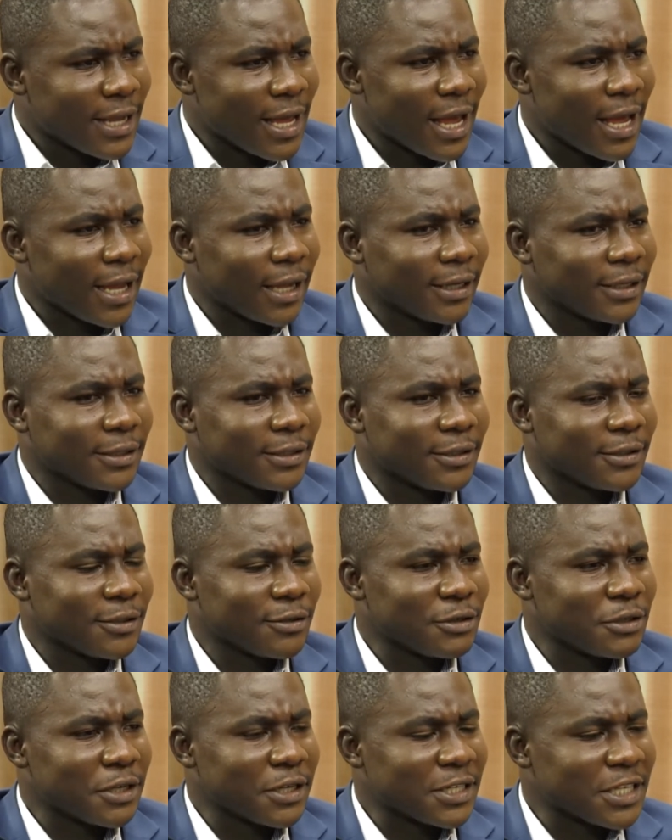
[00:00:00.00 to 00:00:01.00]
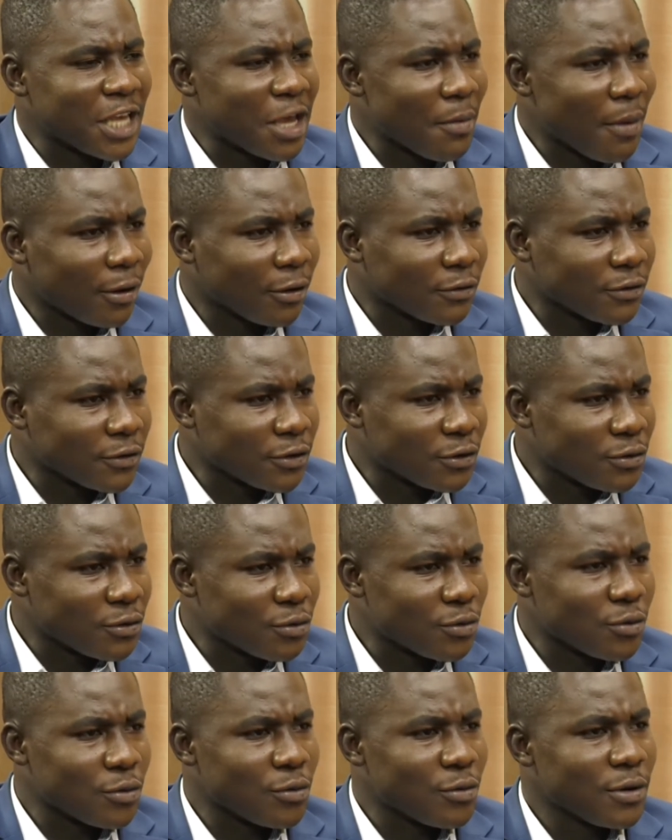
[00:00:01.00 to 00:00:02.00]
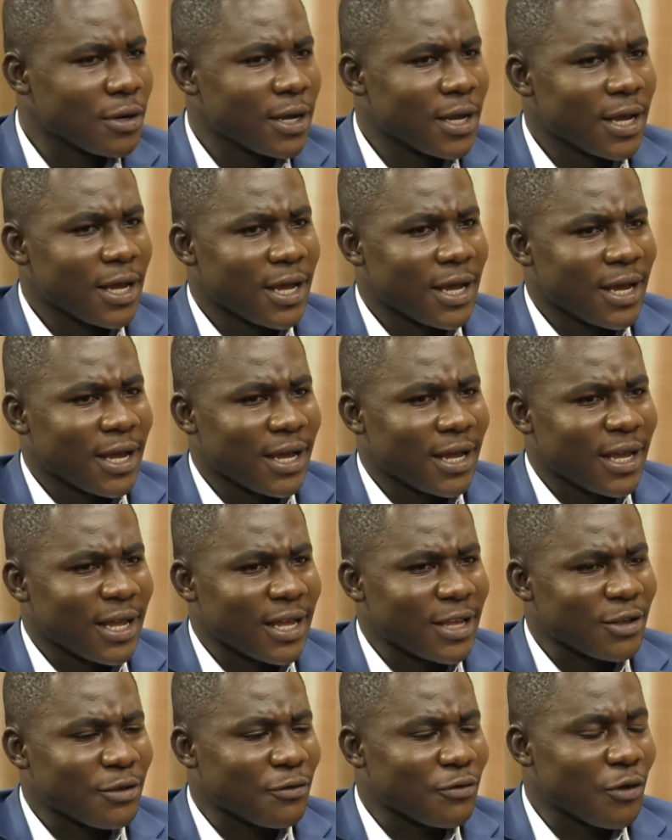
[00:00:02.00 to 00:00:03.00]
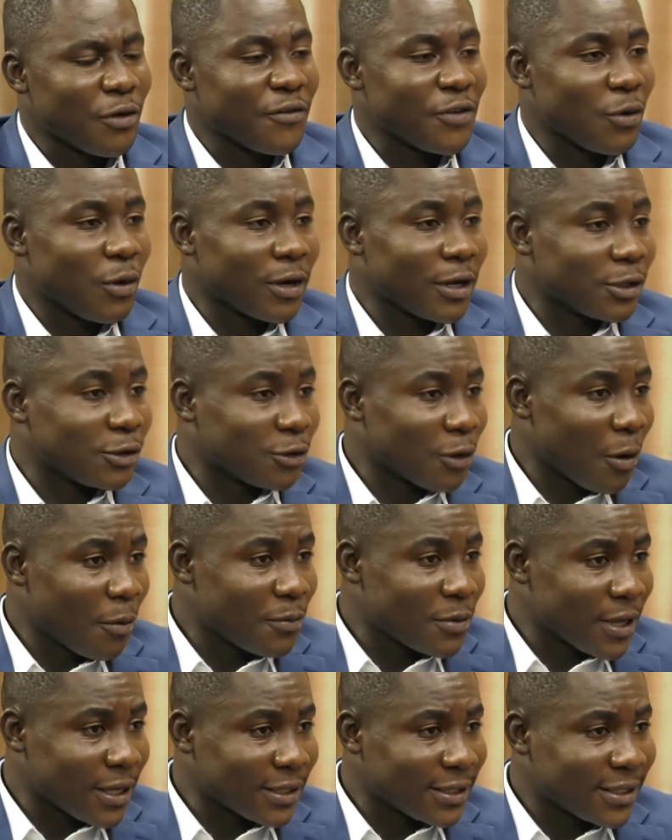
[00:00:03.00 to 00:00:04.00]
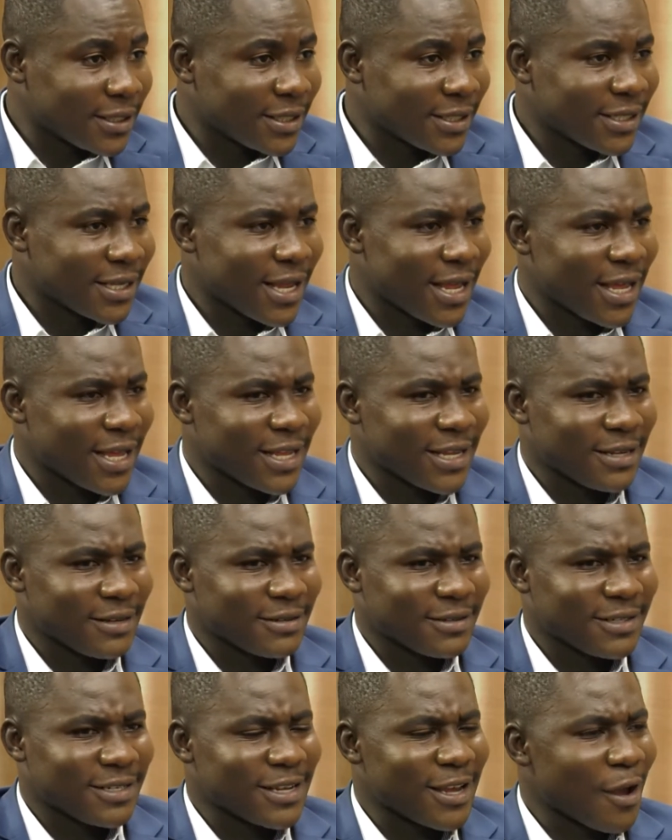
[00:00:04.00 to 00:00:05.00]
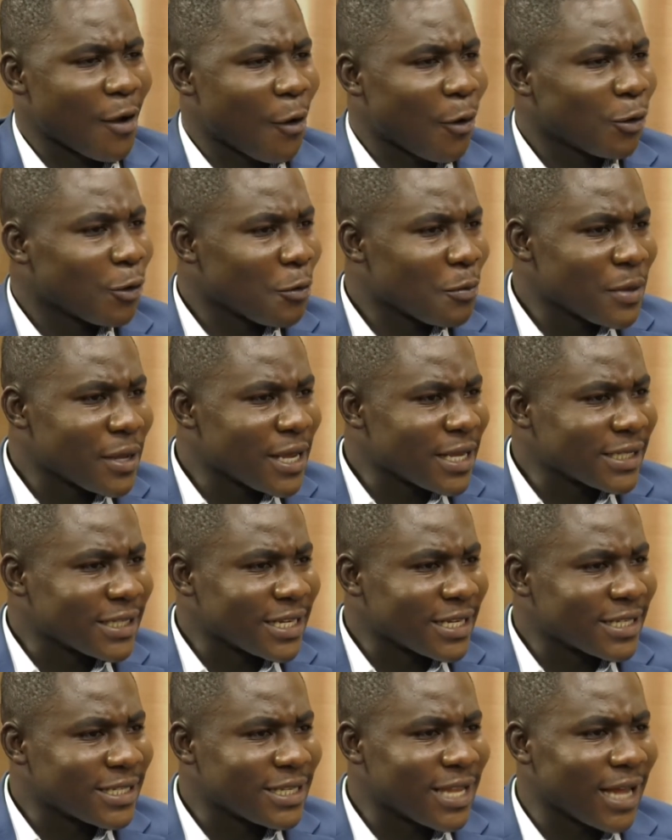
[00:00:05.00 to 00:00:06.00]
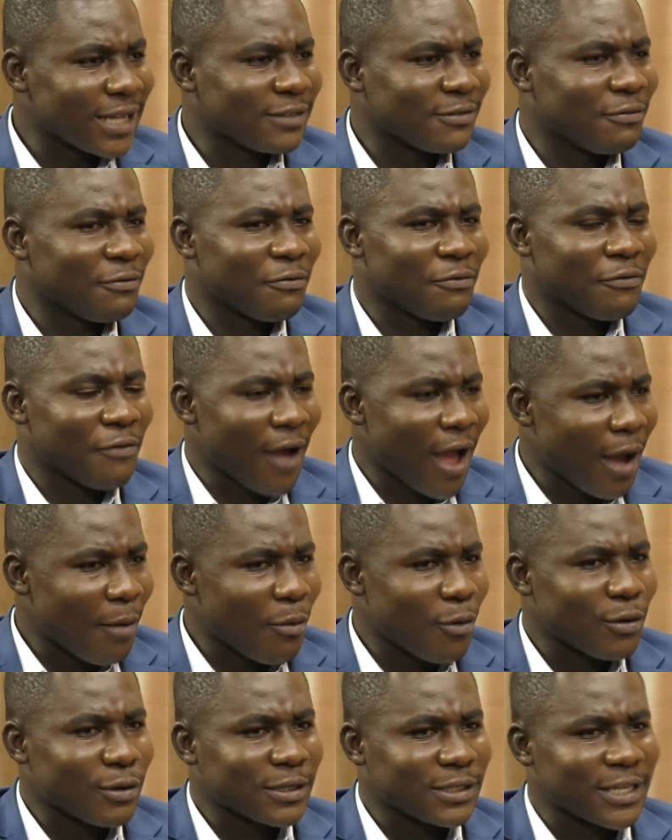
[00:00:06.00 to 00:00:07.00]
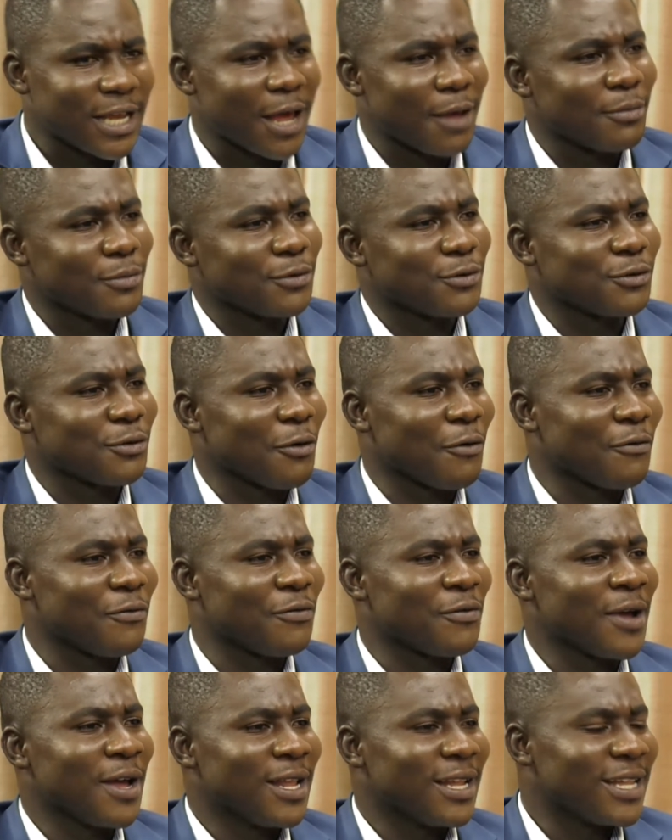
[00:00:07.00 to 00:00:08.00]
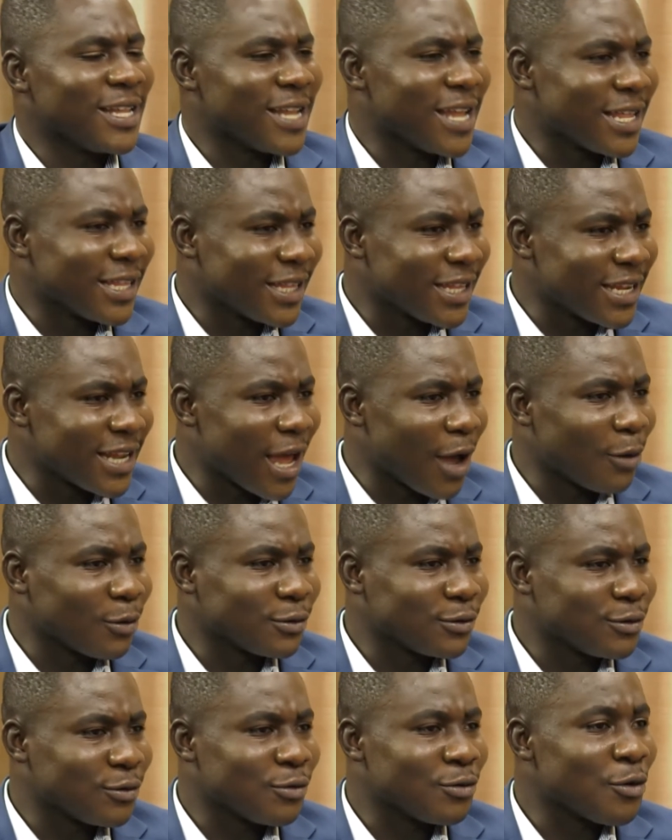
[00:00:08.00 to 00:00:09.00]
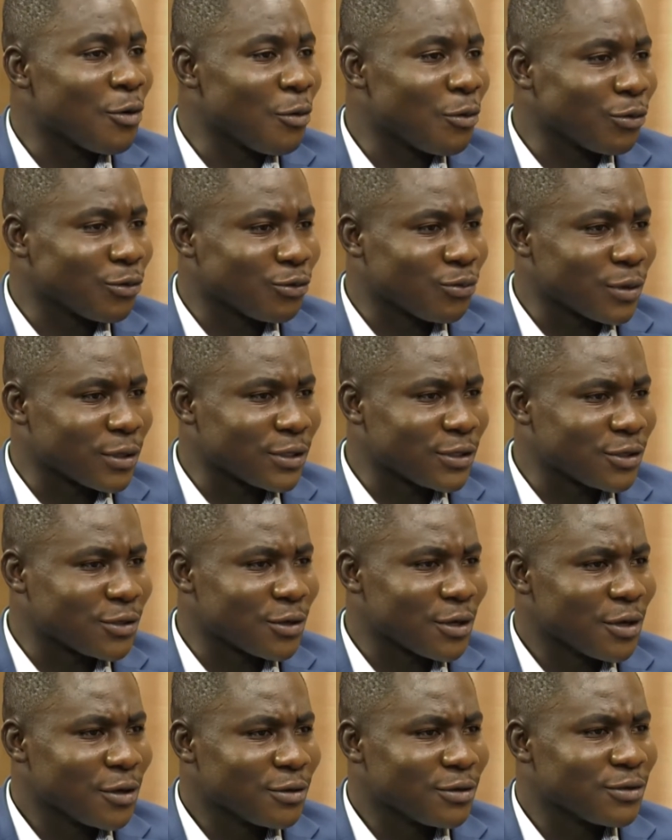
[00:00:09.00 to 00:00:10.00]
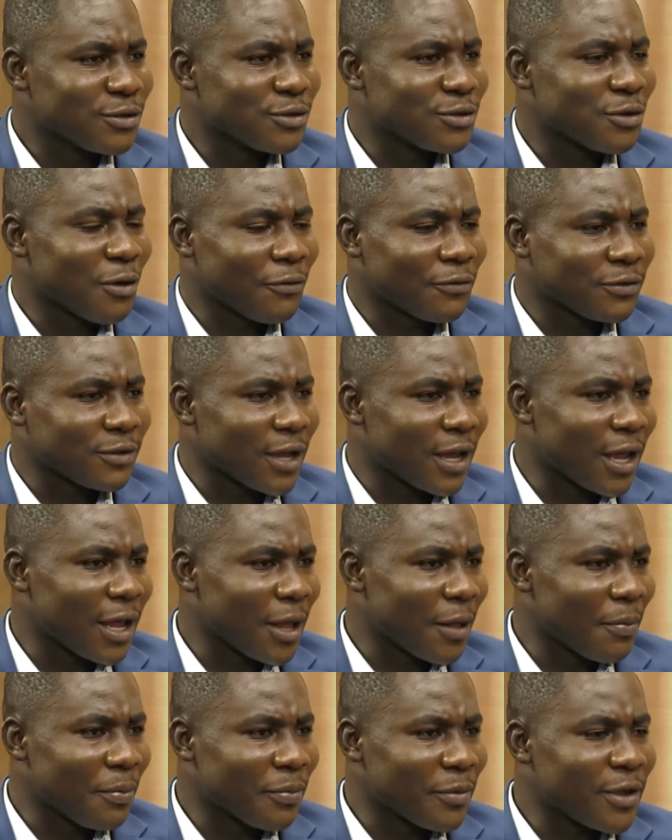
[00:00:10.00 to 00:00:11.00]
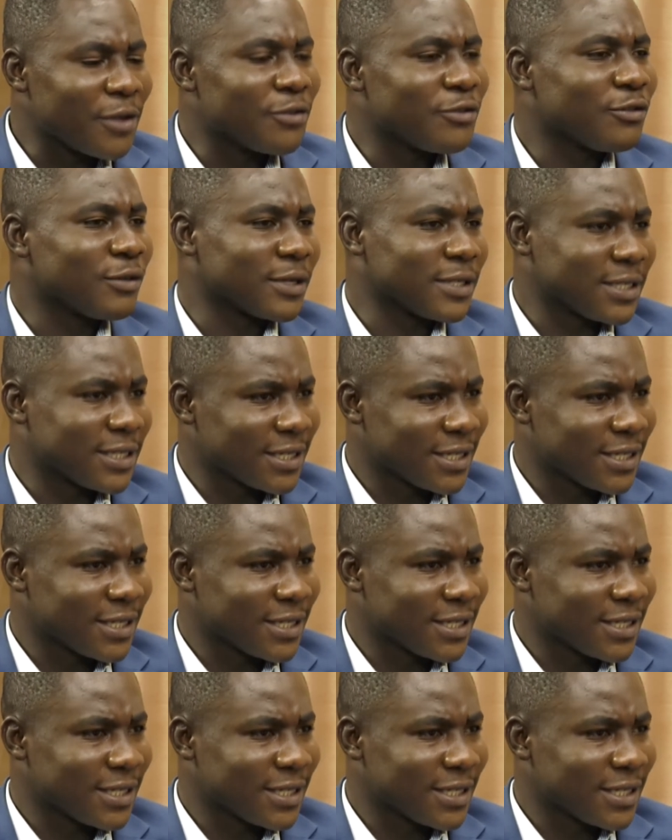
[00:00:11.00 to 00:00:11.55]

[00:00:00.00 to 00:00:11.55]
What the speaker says: and you just came out of school, you've not even got a job yet. The economy isn't that viable in terms of lending out loans with soft interest,